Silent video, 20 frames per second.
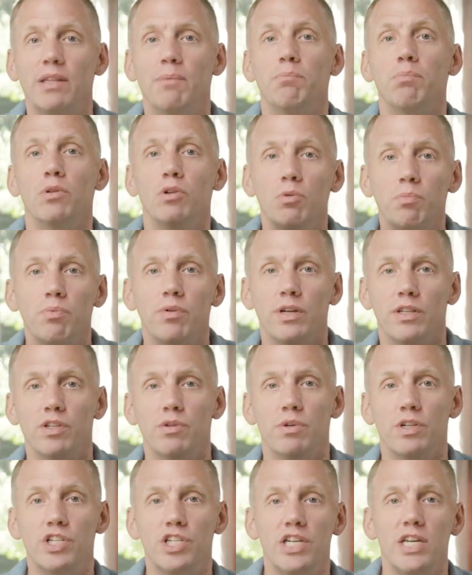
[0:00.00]
the blueprint
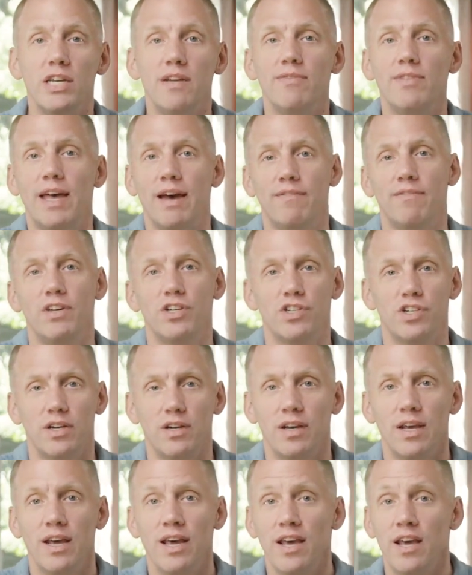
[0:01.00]
to achieve that vision.